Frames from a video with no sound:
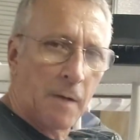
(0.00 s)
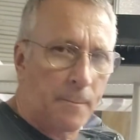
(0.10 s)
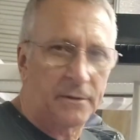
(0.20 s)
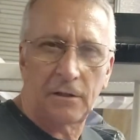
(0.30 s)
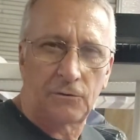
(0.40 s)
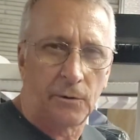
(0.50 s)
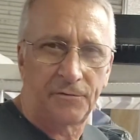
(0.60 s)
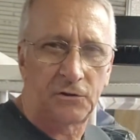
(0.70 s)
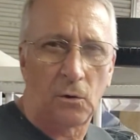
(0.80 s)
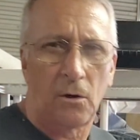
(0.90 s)
them up at the
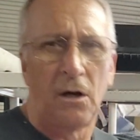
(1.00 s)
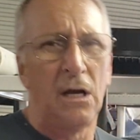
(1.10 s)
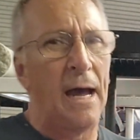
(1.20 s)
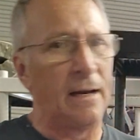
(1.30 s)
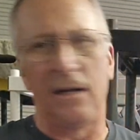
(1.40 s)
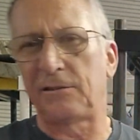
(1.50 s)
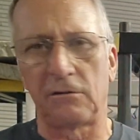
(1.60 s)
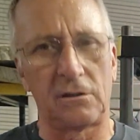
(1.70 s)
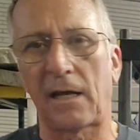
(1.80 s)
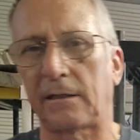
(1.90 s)
thrift store unless
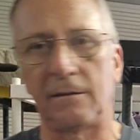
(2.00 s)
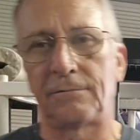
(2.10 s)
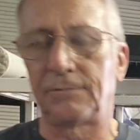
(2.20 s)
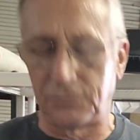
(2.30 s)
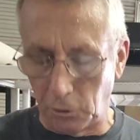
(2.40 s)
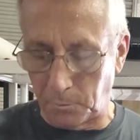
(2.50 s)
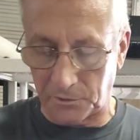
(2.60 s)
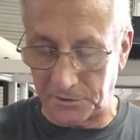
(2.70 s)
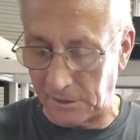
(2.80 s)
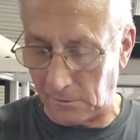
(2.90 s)
there's like a
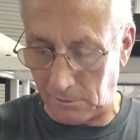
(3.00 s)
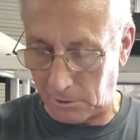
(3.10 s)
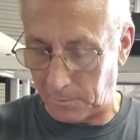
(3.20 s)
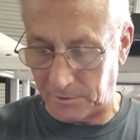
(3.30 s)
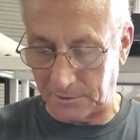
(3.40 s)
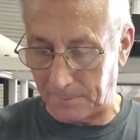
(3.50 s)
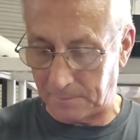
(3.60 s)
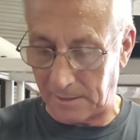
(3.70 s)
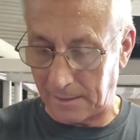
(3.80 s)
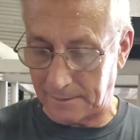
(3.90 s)
super sale on them or
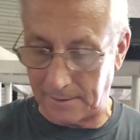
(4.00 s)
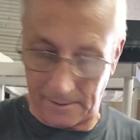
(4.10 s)
something like